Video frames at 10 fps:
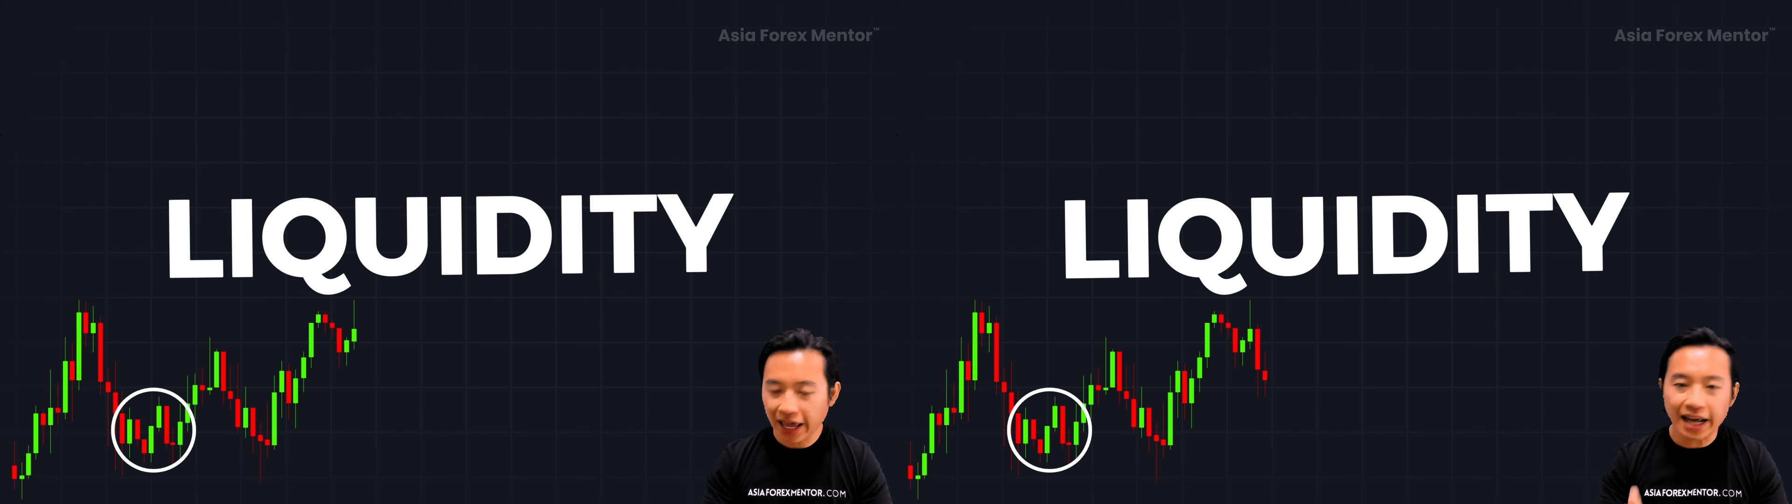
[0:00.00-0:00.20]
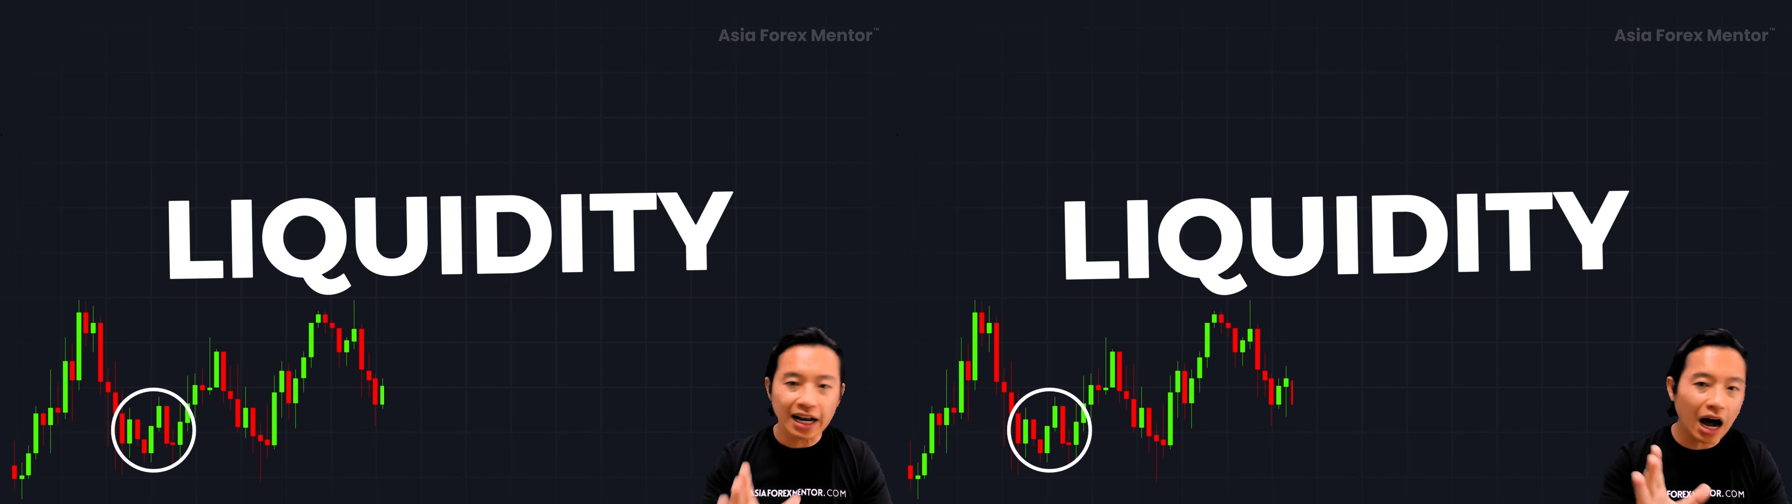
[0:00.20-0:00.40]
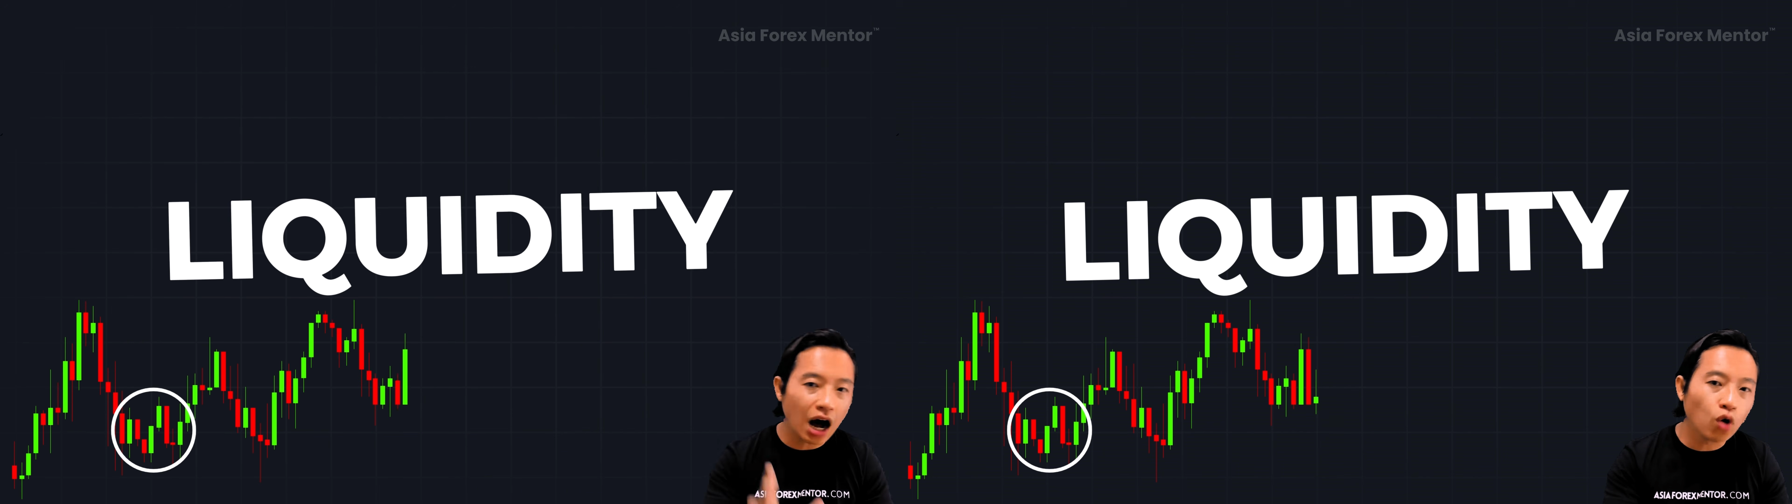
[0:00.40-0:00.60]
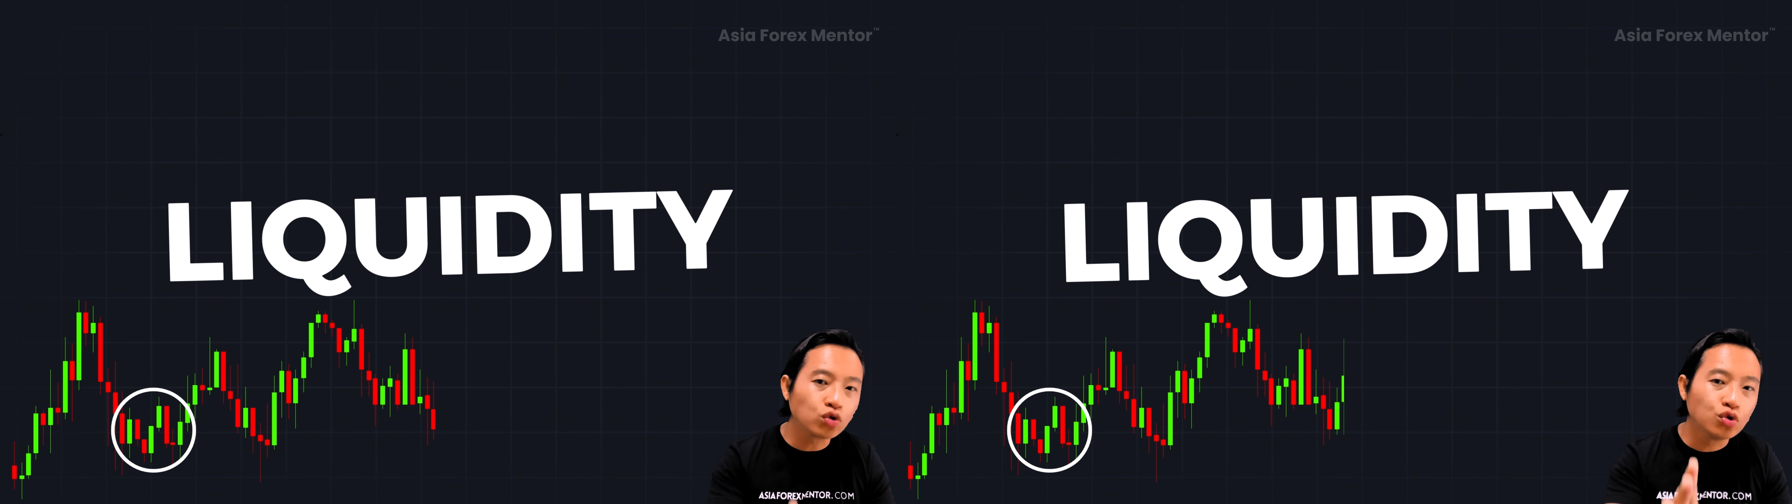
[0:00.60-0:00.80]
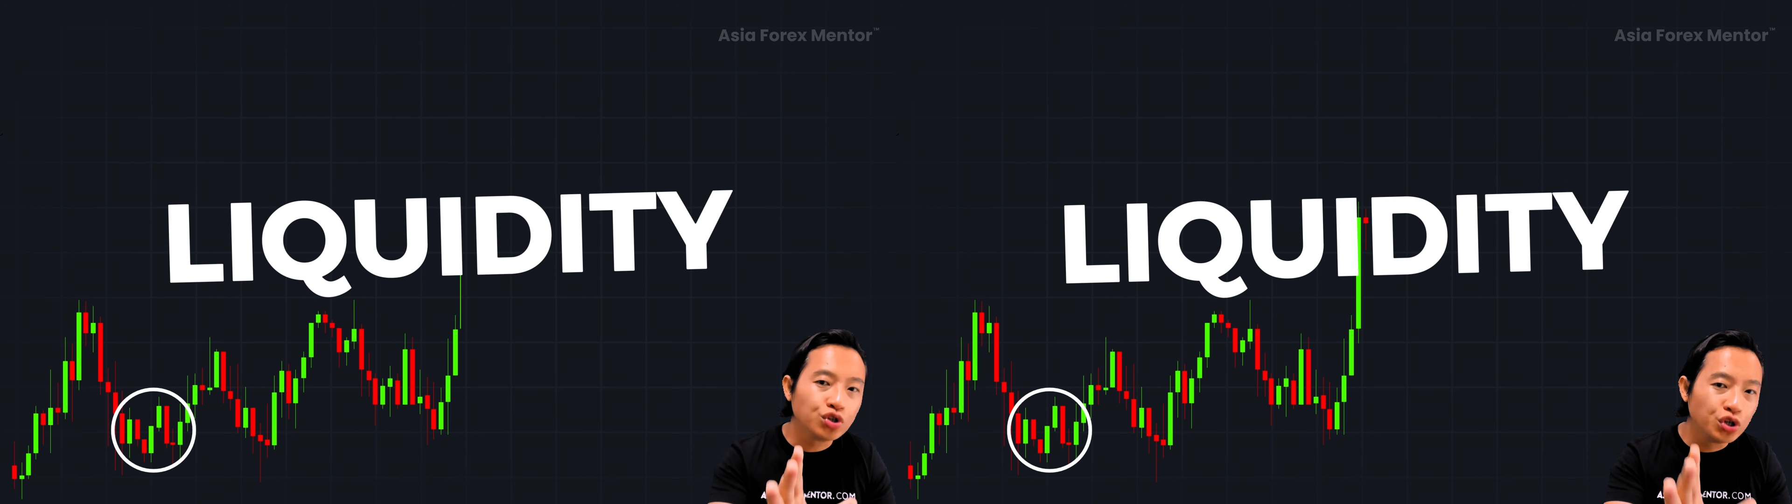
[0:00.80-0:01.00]
and how
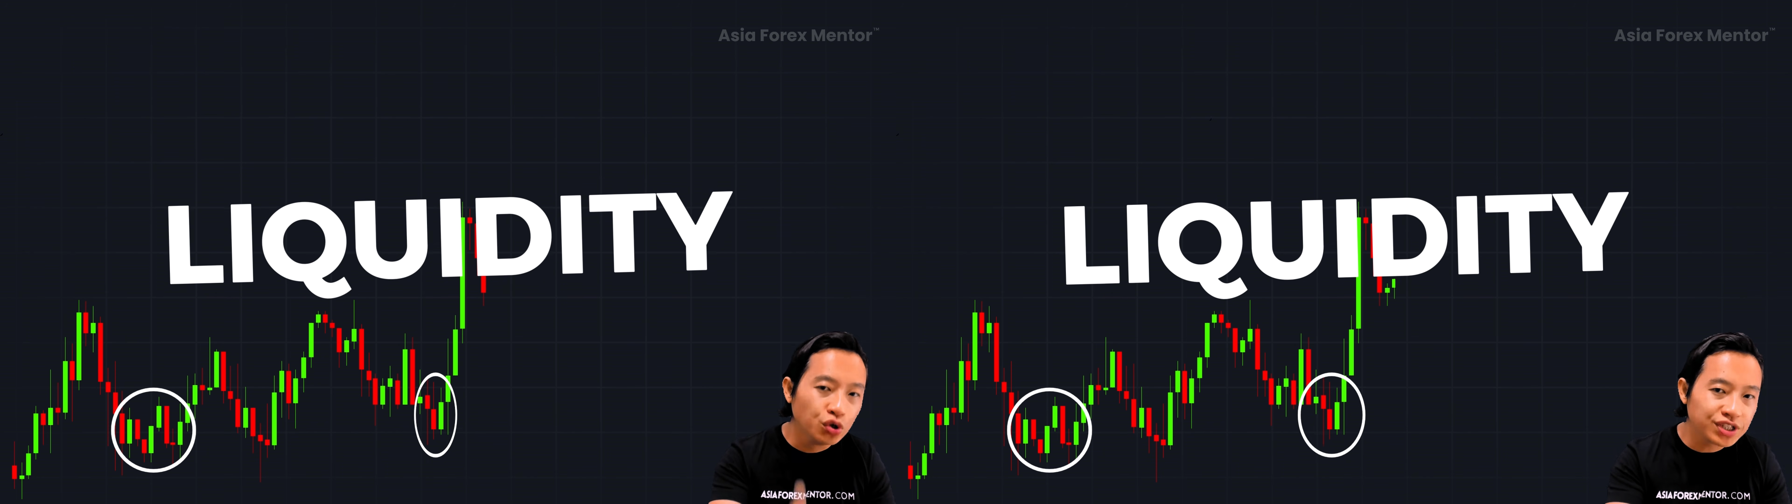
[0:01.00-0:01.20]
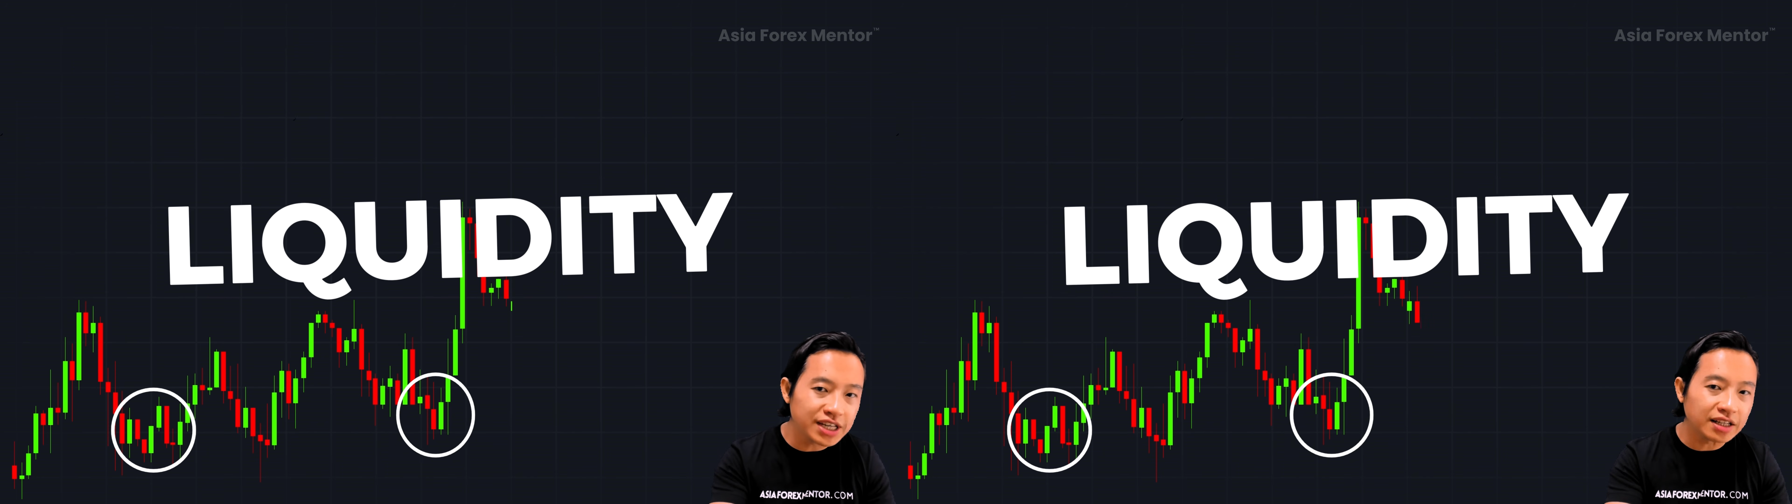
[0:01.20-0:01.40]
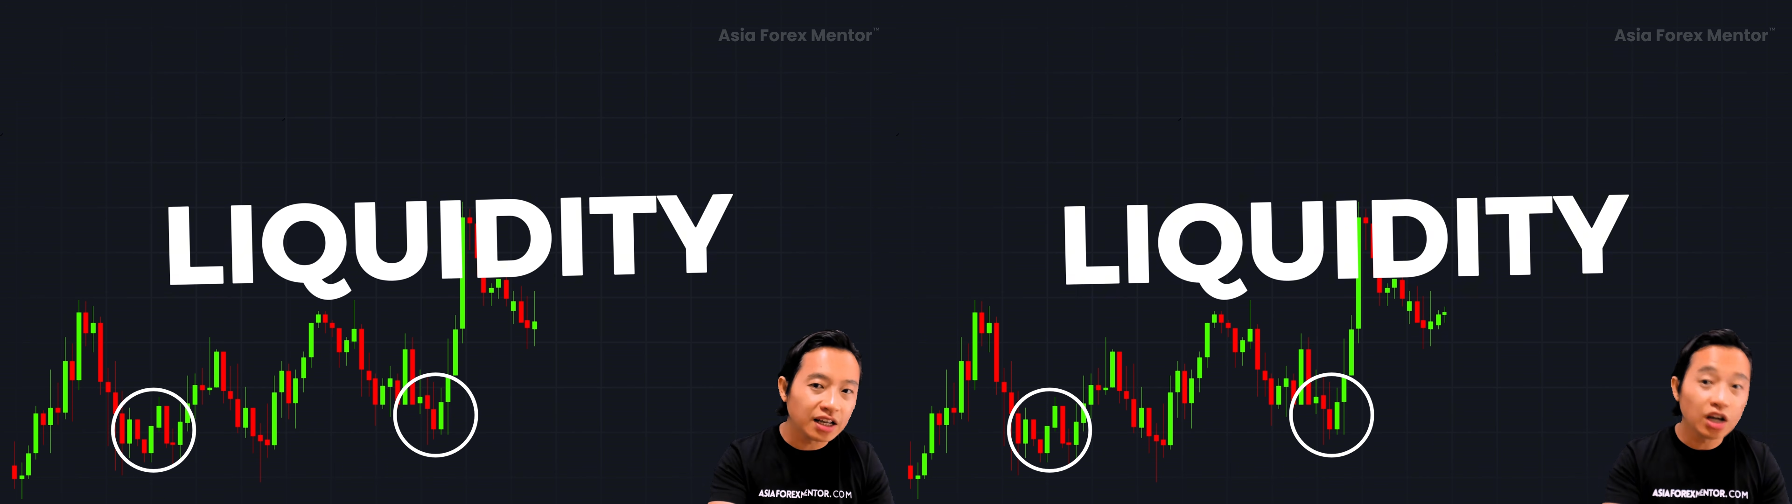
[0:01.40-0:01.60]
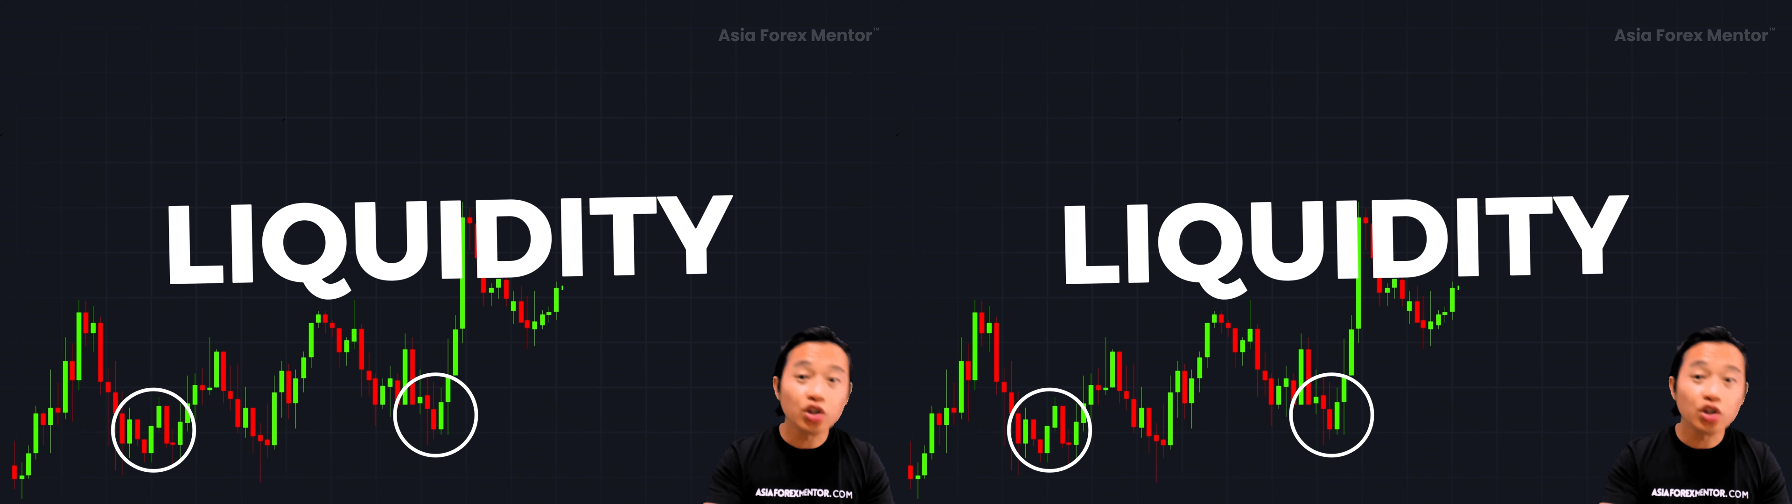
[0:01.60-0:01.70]
to use it,